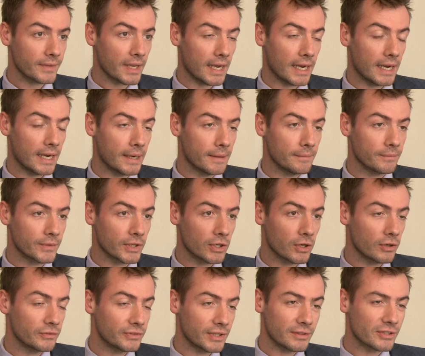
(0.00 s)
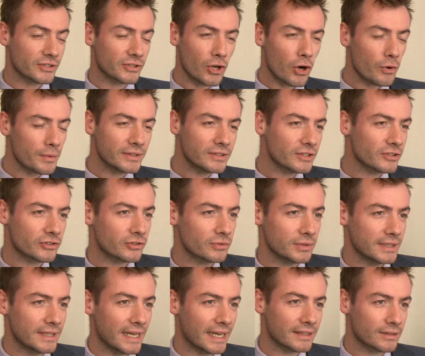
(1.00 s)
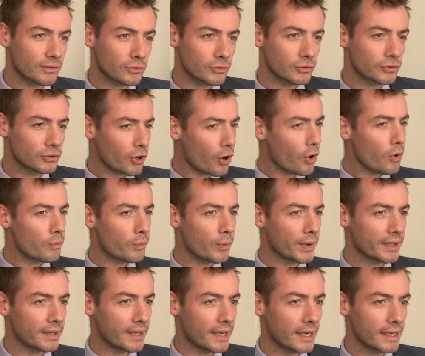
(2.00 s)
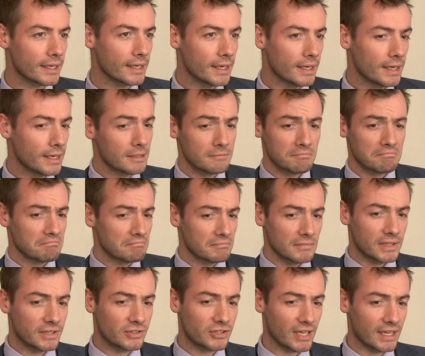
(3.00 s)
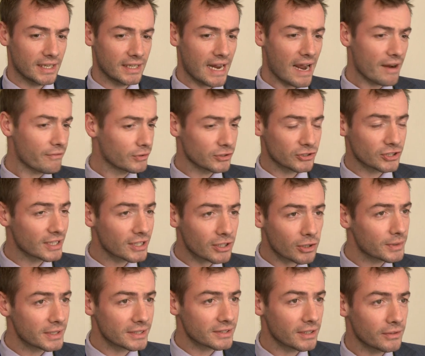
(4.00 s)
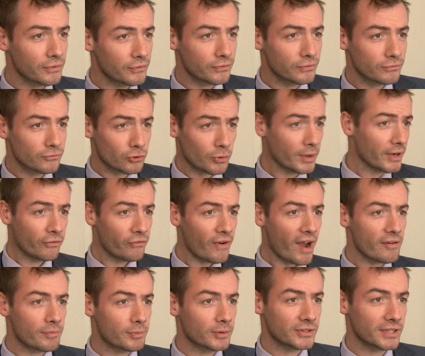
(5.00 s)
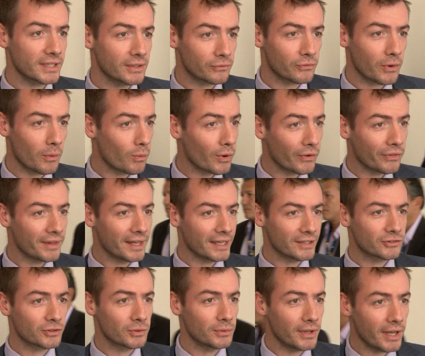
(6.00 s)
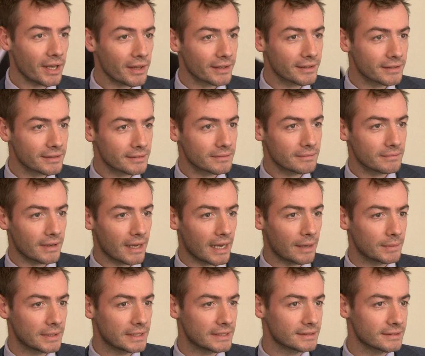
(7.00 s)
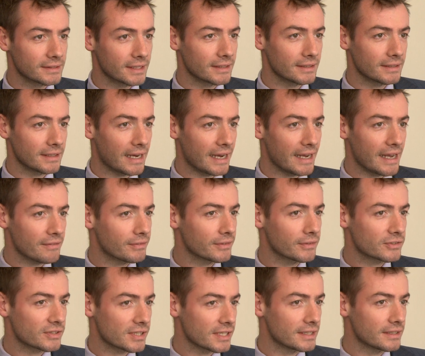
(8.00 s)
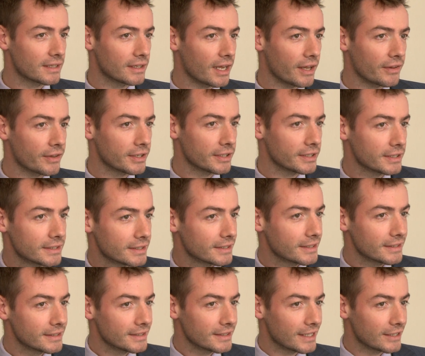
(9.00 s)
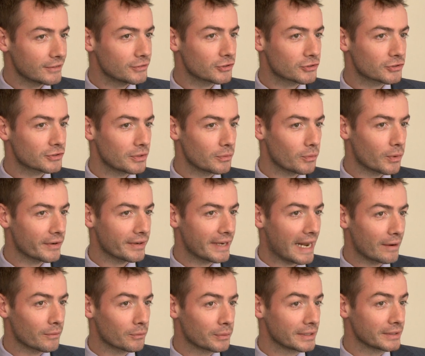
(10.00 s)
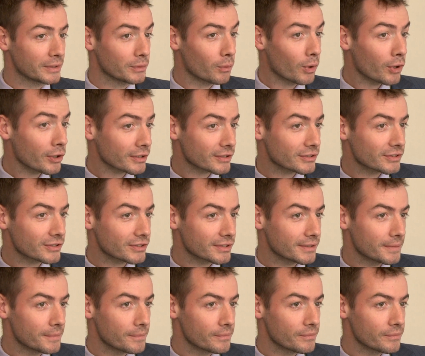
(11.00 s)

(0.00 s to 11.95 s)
You know, there is no industry that could cope with a, let's say, an average increase of 25% from one day to another. I mean, I haven't seen another industry where that really works.